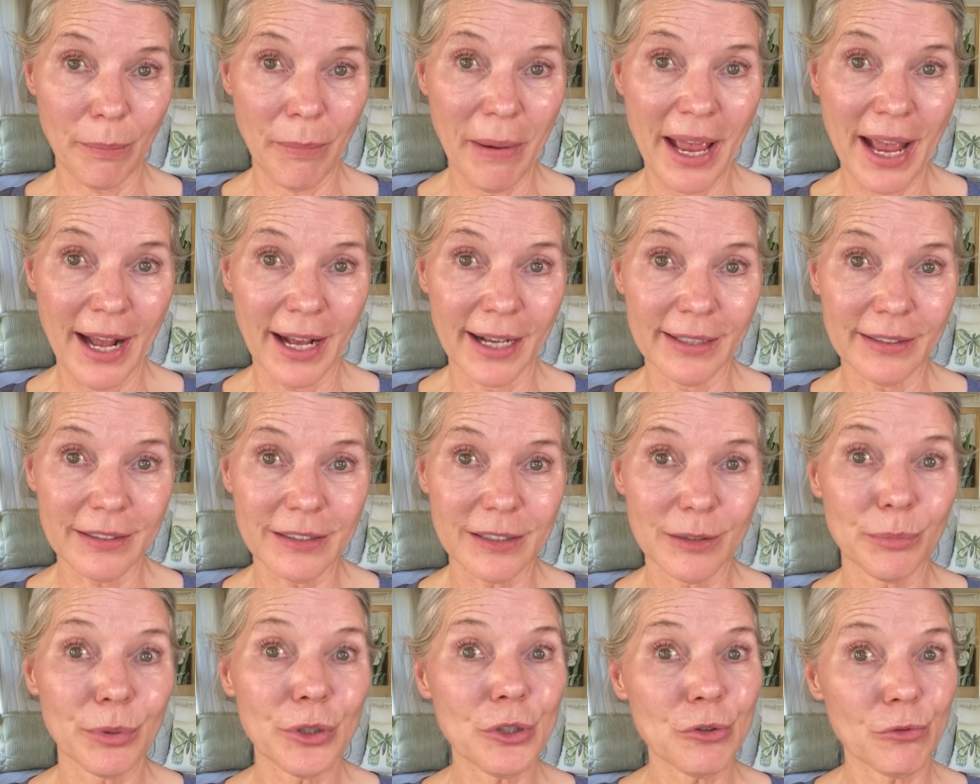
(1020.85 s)

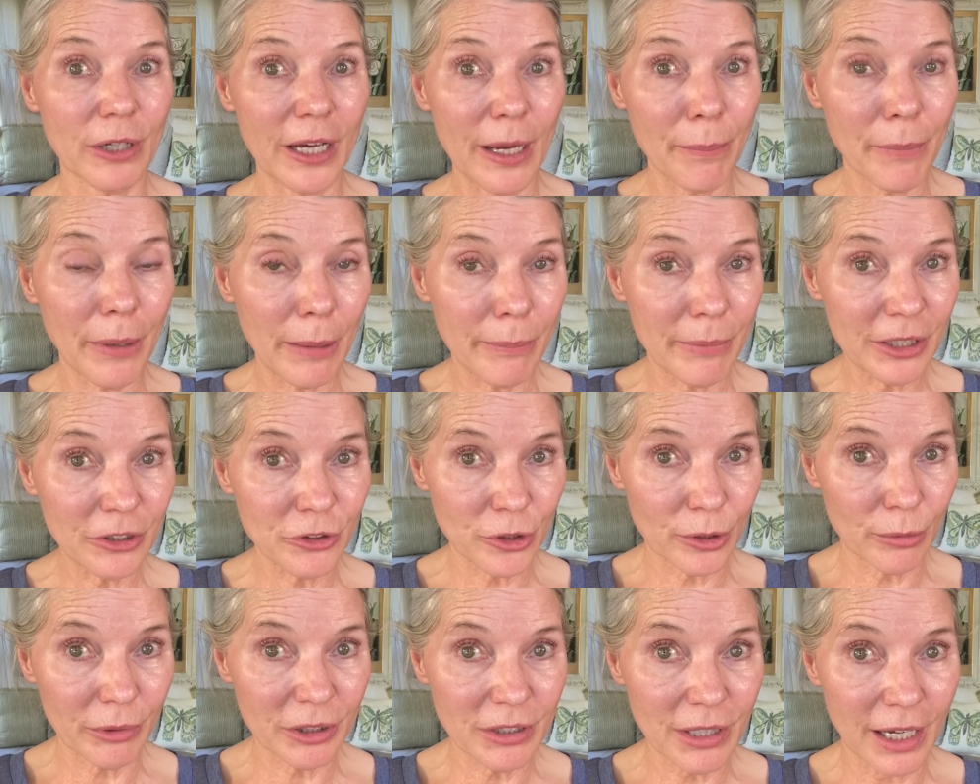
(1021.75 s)
past, prescribed by my
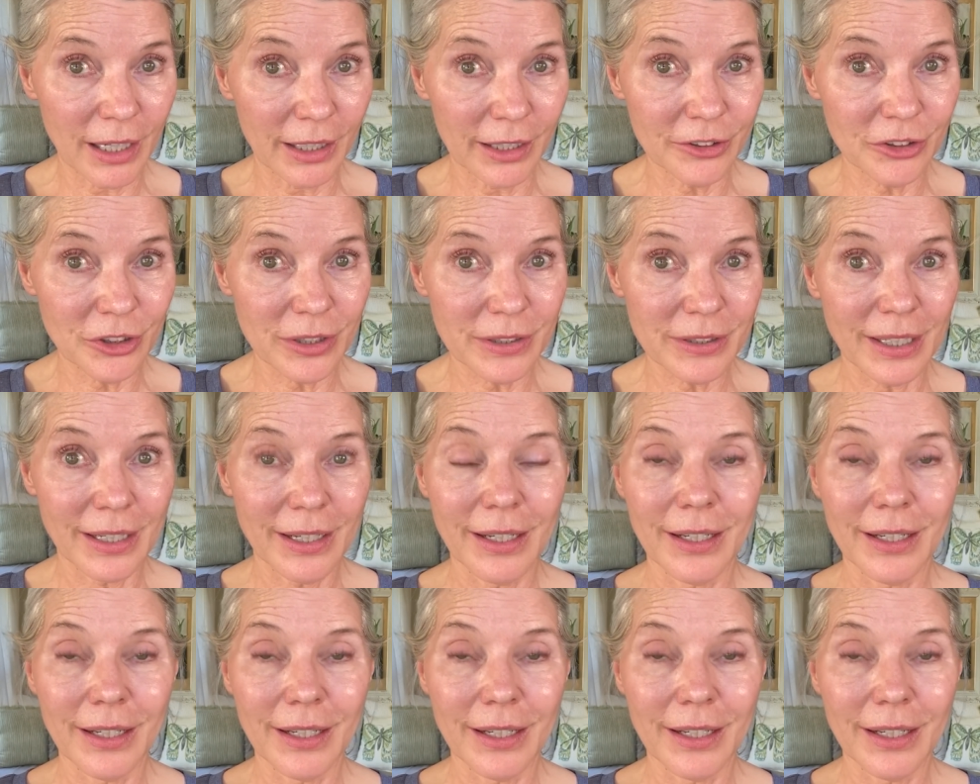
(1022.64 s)
dermatologist.